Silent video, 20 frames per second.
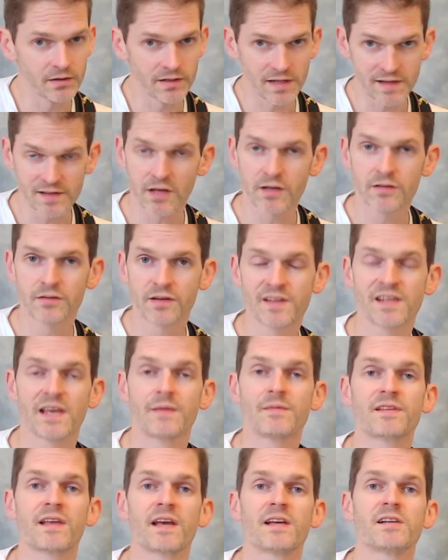let's go through the
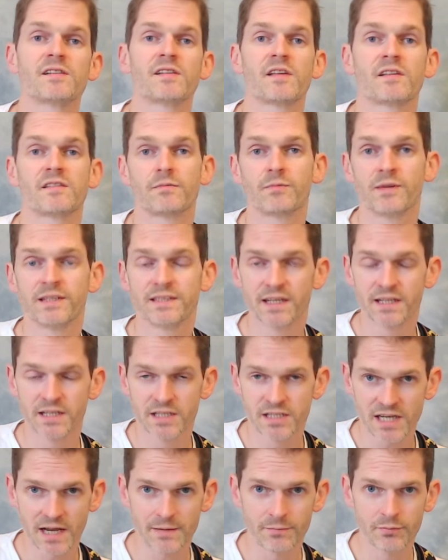same stages as we did
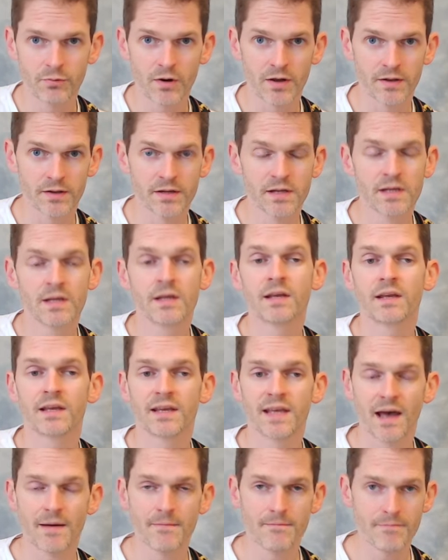in shape 1.
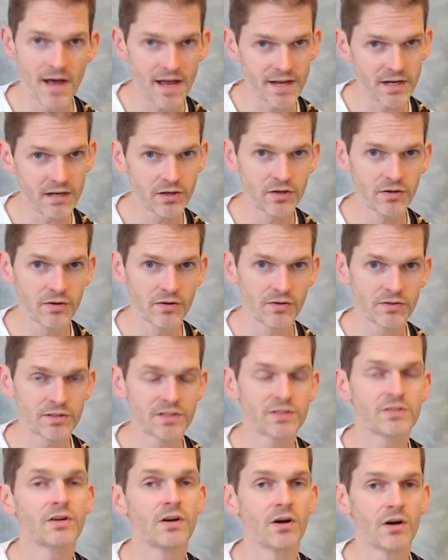Get a minor
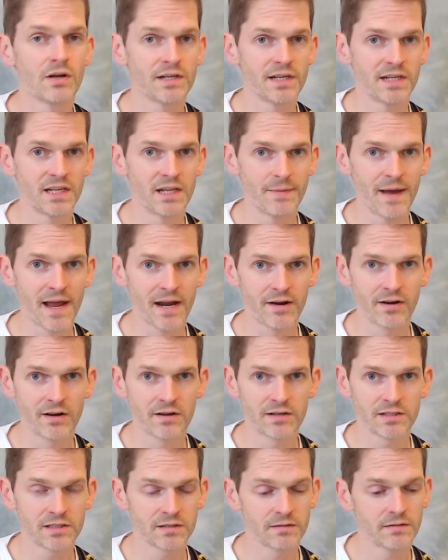chord on in the
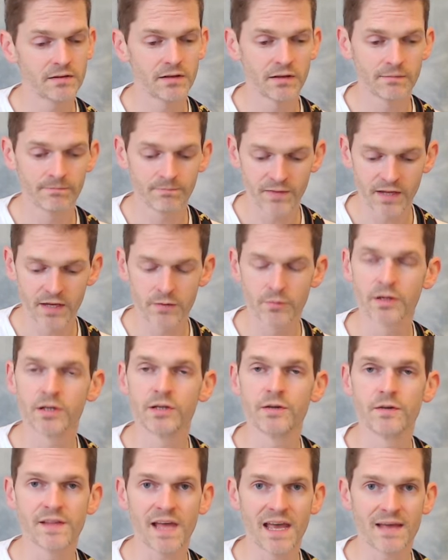background. Here we're going
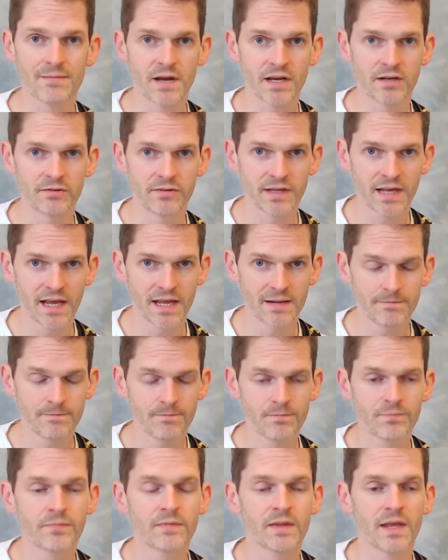to use A minor
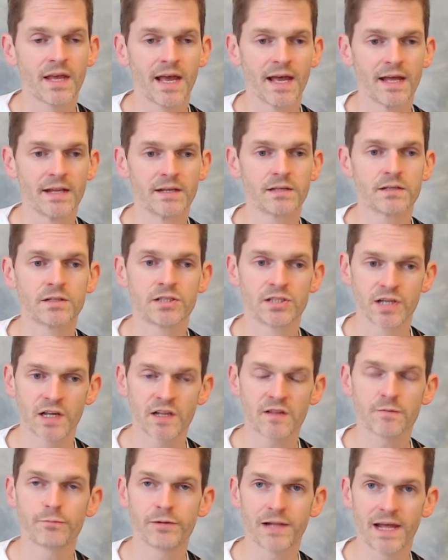again and
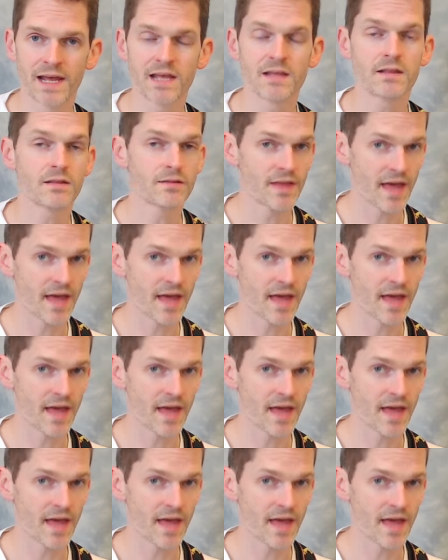just play